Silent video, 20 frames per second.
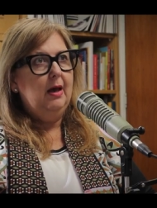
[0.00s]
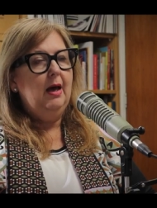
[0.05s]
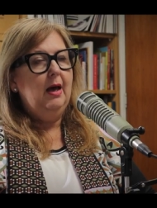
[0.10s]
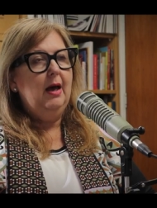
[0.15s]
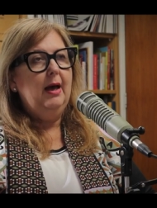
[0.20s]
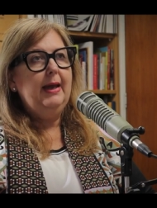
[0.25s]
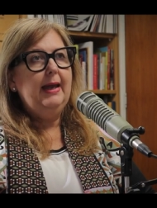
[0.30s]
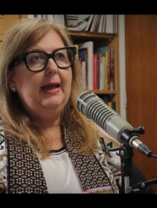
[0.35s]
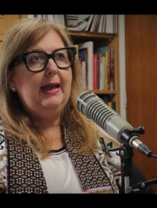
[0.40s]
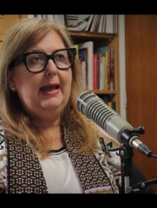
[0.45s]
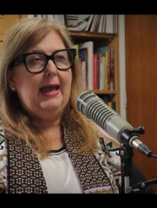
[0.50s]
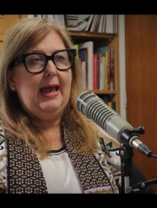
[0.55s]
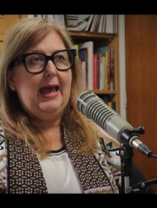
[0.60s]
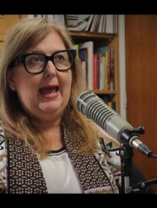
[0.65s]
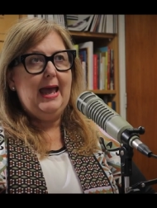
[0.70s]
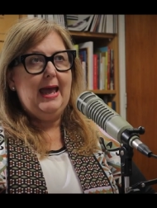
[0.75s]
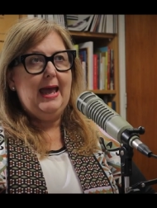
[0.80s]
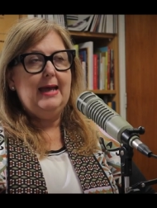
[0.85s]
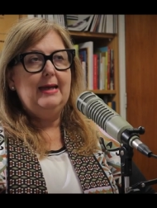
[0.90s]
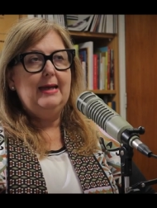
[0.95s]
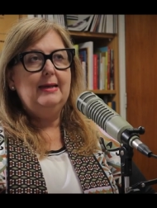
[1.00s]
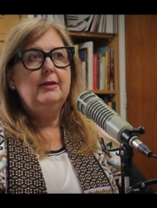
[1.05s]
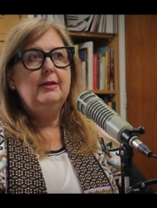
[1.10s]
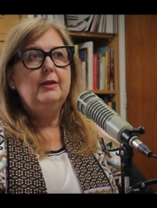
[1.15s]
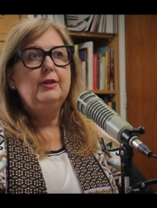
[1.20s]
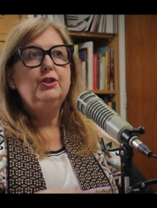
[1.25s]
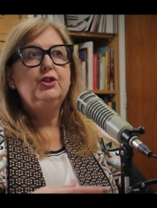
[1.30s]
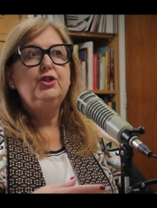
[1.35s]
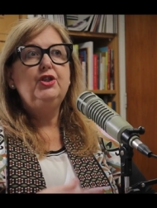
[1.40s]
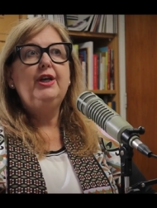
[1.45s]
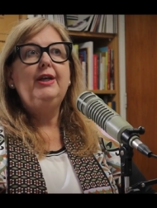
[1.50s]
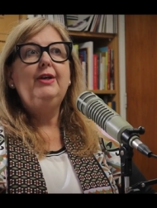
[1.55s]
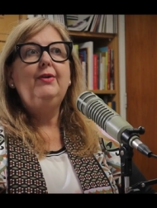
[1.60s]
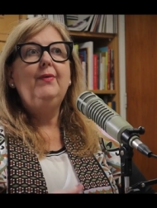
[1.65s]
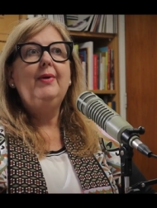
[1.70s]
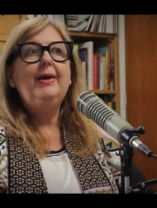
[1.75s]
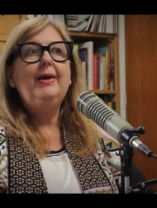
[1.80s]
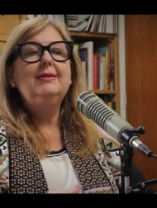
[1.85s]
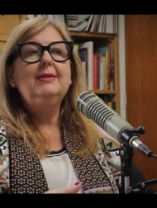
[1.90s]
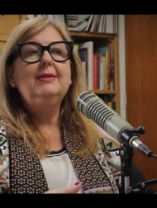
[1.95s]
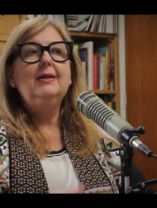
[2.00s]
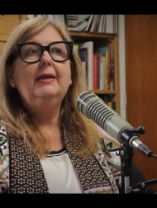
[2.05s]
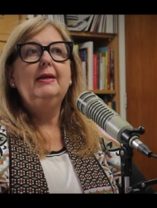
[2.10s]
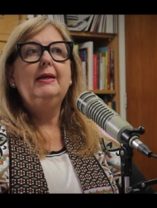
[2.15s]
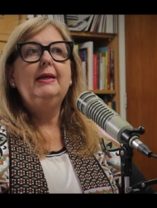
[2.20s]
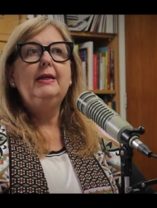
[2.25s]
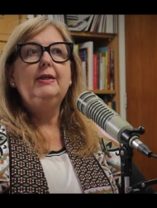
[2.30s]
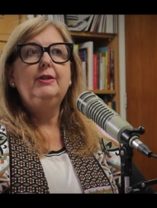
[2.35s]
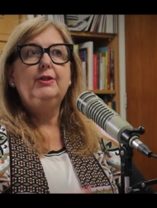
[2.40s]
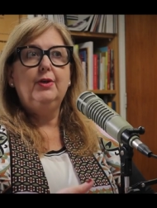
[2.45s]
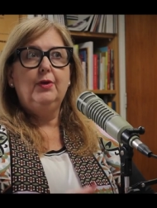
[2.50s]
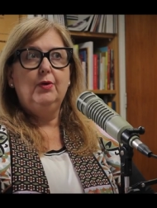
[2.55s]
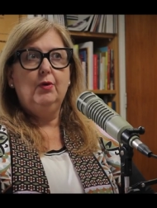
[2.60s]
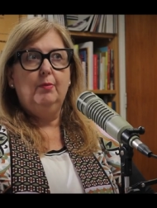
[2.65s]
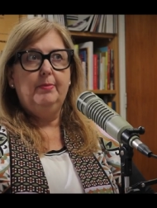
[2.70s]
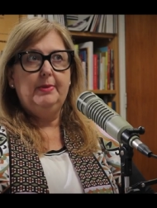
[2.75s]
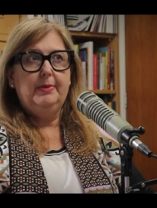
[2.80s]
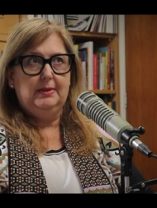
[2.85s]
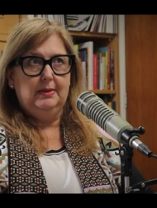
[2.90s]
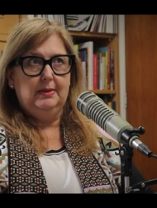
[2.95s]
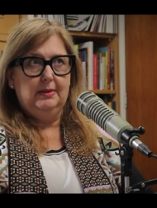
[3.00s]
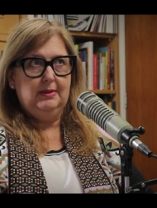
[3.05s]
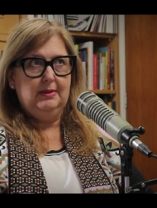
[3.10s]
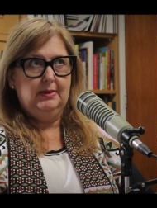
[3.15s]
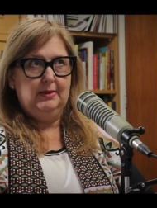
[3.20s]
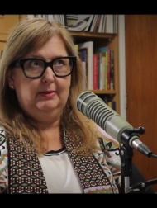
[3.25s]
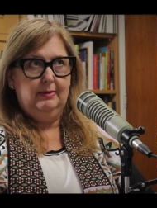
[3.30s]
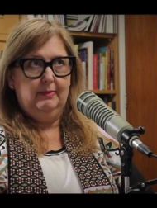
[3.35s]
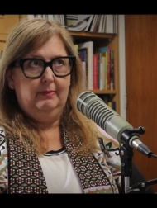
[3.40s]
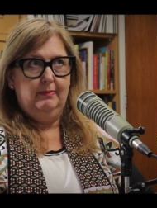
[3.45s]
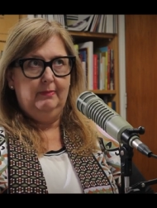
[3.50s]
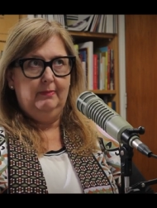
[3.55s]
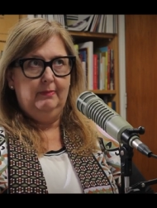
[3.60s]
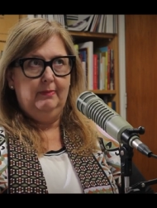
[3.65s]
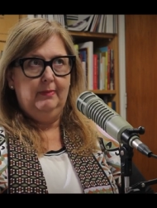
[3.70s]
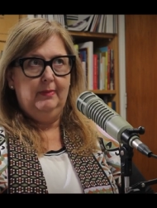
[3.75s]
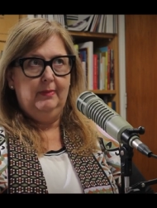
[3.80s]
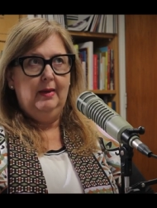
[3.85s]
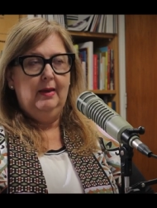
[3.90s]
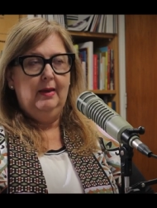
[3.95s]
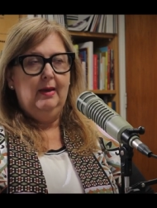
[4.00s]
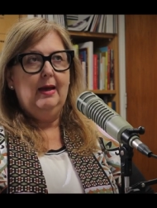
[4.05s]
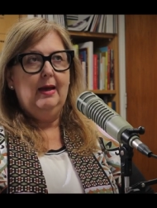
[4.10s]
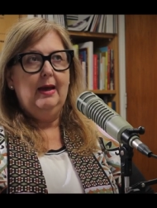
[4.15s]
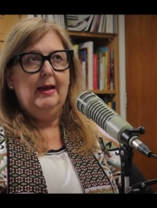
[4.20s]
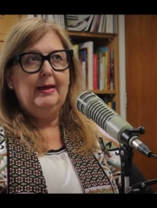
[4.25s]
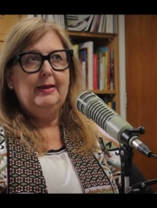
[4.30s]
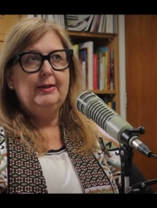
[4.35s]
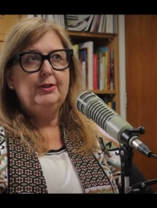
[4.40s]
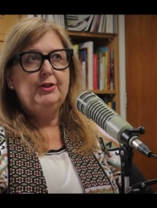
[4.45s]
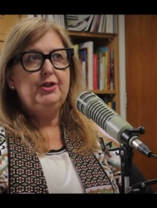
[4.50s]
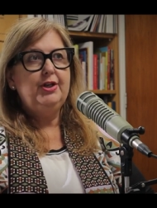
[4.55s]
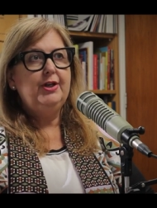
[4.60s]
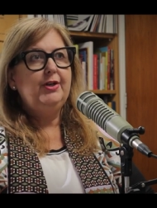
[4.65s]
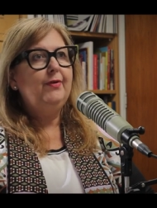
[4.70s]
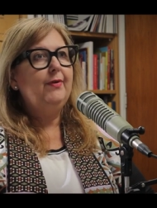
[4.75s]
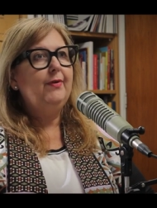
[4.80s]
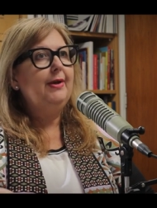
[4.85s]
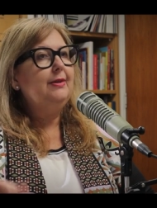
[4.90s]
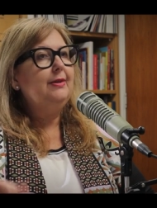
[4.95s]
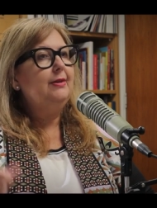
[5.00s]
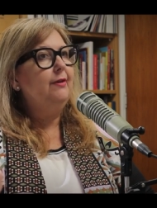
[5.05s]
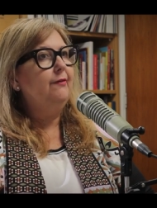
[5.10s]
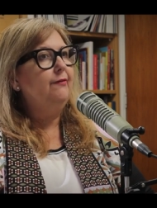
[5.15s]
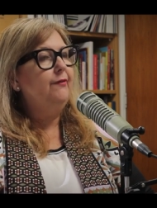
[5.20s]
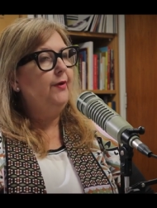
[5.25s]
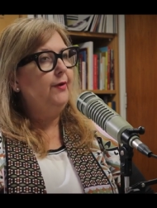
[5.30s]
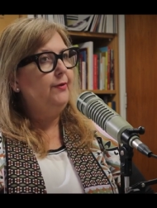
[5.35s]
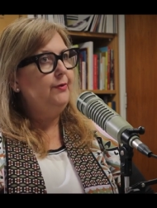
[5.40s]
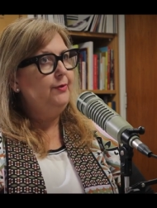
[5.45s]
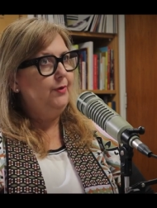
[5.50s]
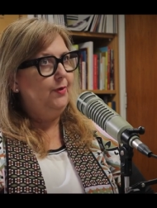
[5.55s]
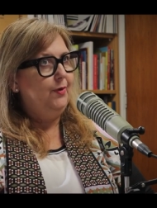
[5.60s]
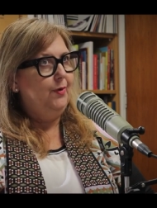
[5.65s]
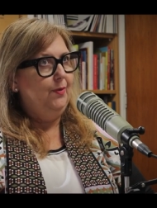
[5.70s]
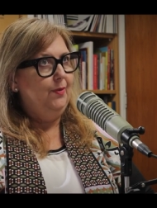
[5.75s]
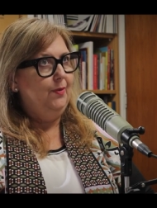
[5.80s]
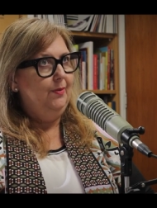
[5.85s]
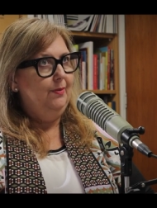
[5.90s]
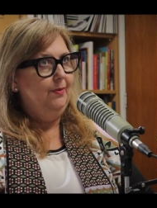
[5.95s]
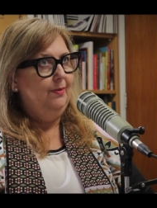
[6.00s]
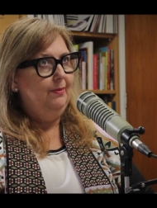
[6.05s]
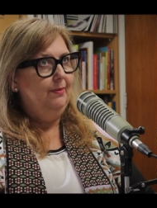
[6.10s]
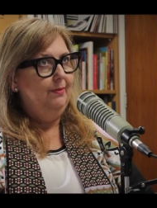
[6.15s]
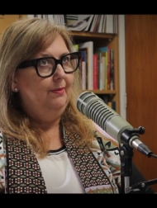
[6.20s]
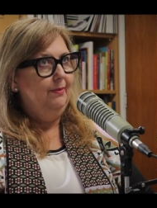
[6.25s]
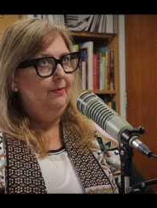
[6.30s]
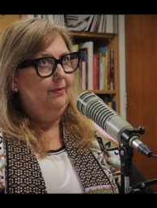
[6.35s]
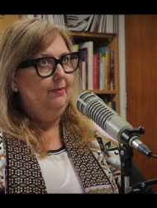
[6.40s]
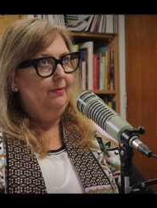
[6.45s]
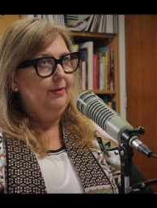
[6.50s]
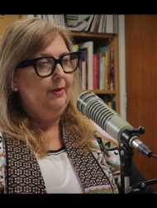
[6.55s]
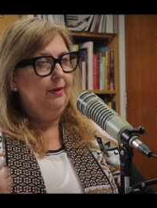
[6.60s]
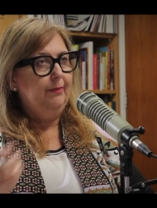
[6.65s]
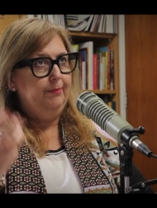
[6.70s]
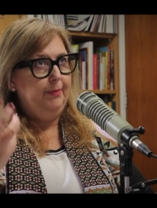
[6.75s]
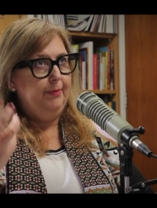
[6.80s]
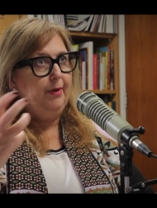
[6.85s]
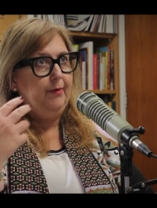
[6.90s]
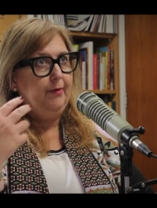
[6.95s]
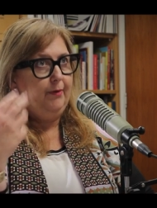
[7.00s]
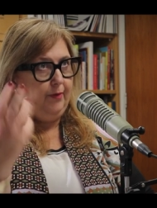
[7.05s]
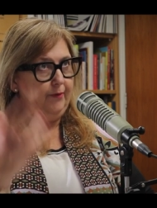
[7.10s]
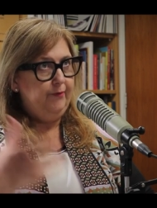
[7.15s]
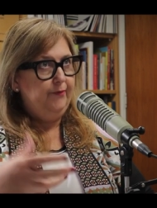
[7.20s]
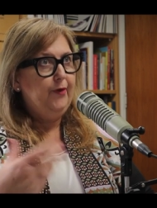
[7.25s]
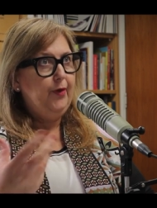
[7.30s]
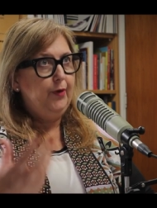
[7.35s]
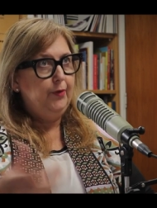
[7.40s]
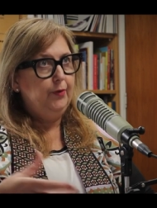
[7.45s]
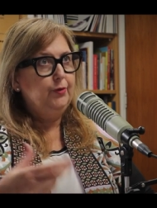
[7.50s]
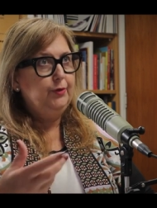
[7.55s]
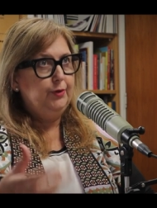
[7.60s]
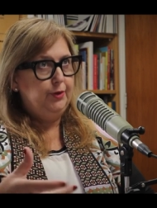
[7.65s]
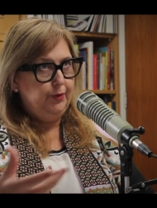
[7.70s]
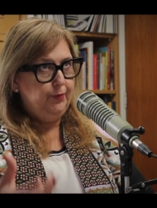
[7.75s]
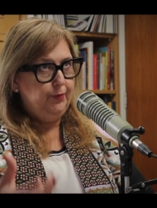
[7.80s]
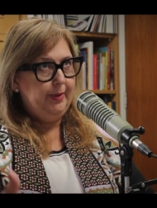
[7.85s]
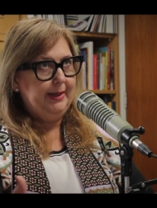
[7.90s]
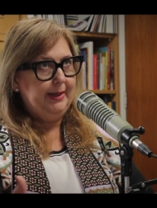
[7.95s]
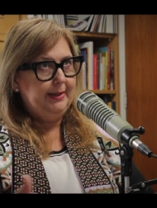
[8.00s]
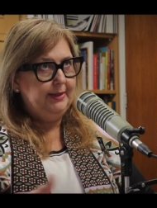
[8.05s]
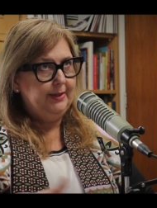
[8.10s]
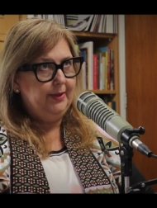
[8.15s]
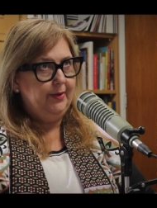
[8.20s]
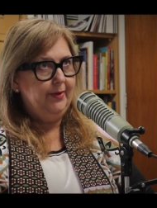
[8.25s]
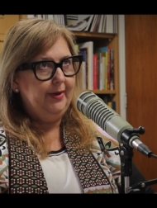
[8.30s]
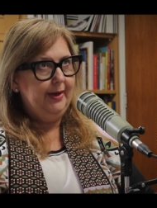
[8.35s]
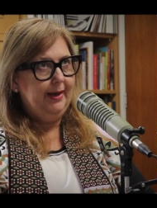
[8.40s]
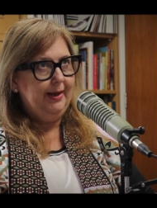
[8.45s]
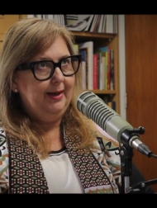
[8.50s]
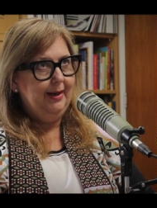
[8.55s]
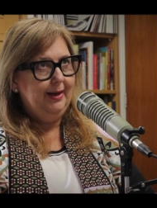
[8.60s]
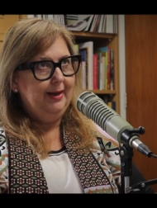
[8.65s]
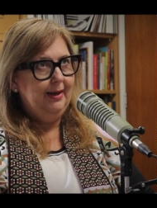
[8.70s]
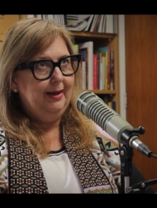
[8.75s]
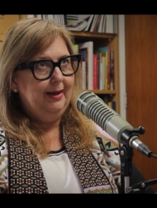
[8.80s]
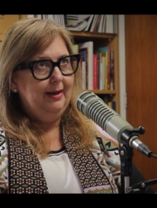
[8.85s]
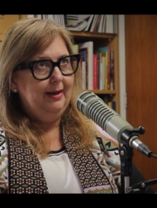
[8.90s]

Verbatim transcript: I can generate a lead to your business. I can generate the phone to call, the, the phone to ring, sorry.